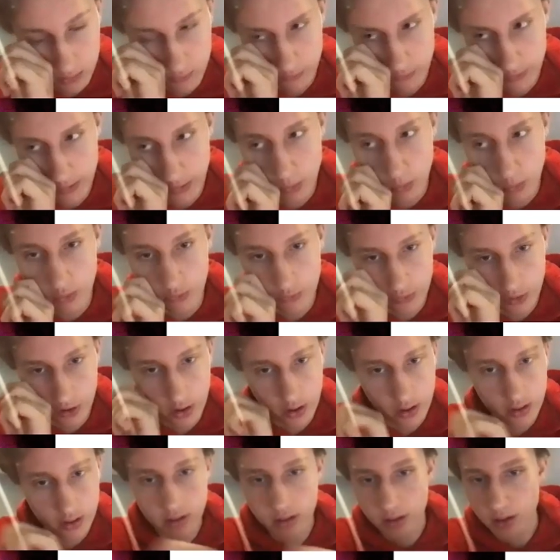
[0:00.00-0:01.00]
Finn
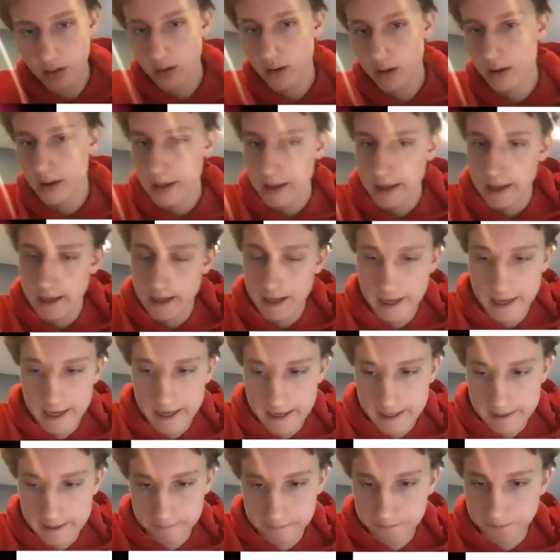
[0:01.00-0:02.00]
Wolfhard.
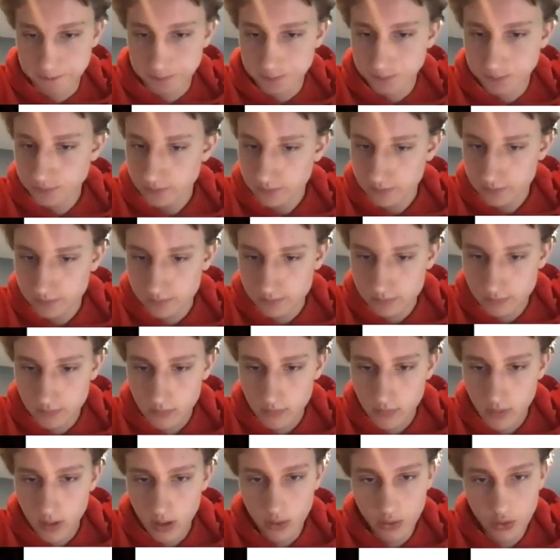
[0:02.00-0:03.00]

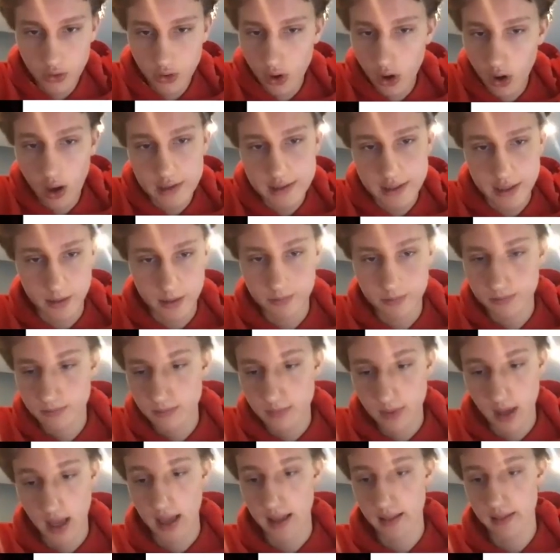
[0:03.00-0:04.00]
They're awesome.
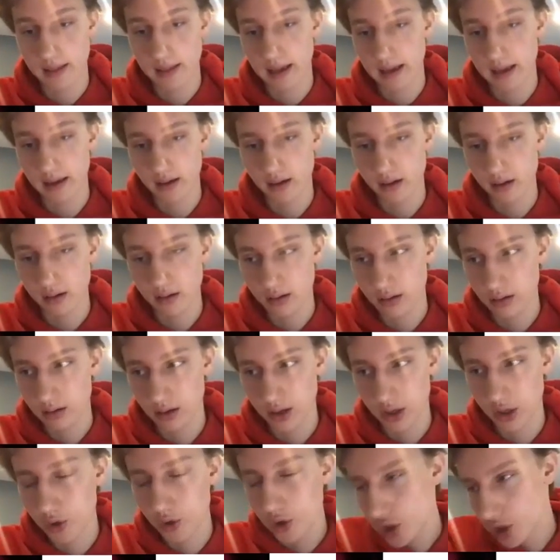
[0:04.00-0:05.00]
And they,
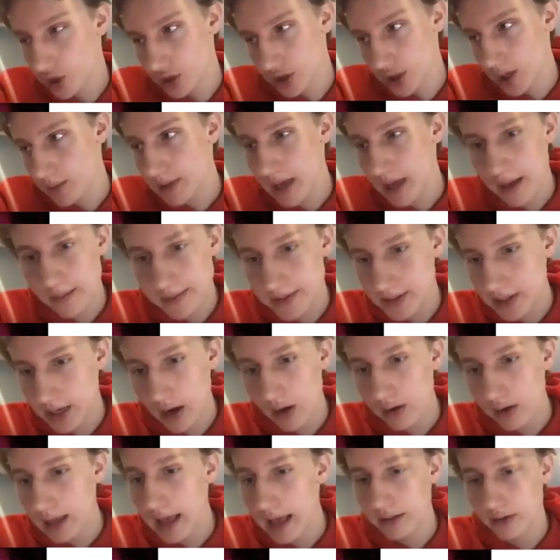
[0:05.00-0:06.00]
you sometimes
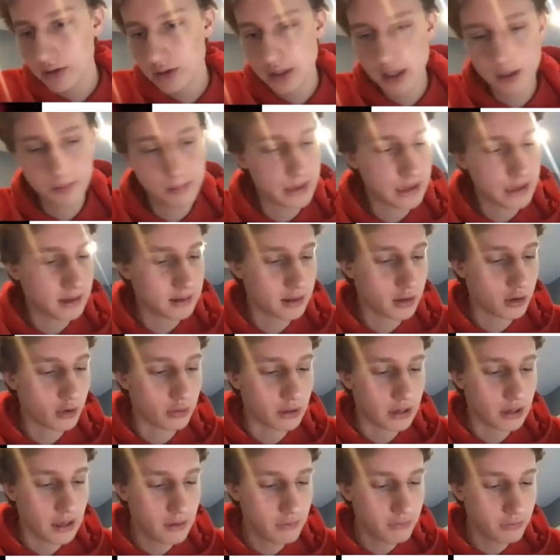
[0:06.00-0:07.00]
child actors can be a little
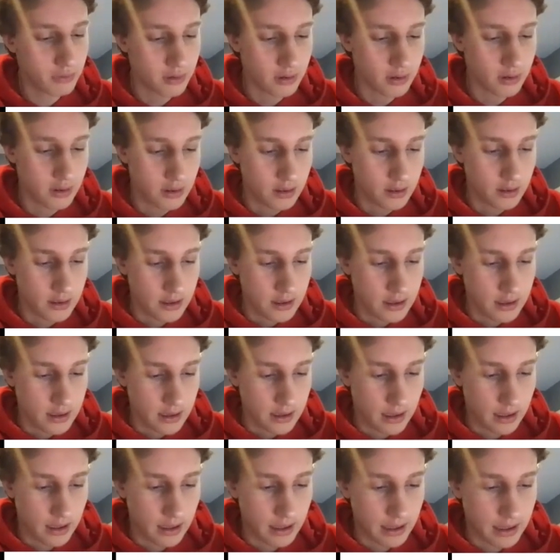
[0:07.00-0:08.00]
rough.
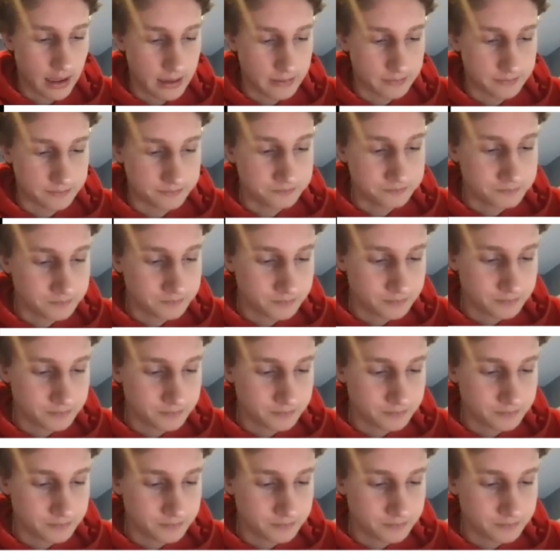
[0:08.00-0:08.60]
And